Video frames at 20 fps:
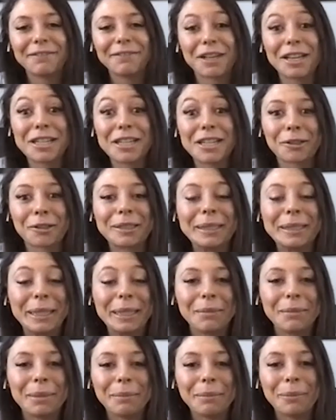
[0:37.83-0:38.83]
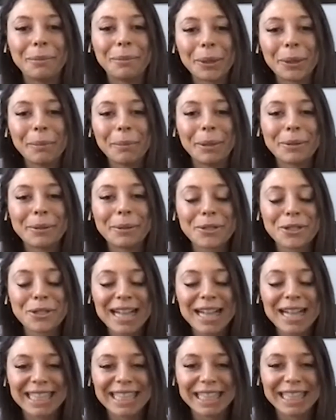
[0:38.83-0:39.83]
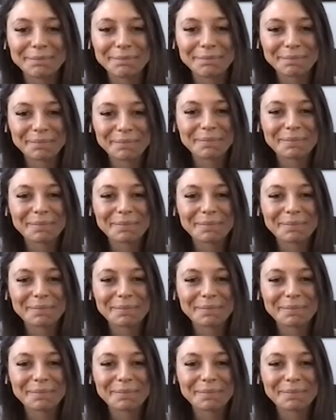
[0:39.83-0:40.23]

for us to learn a little bit more about Searchality.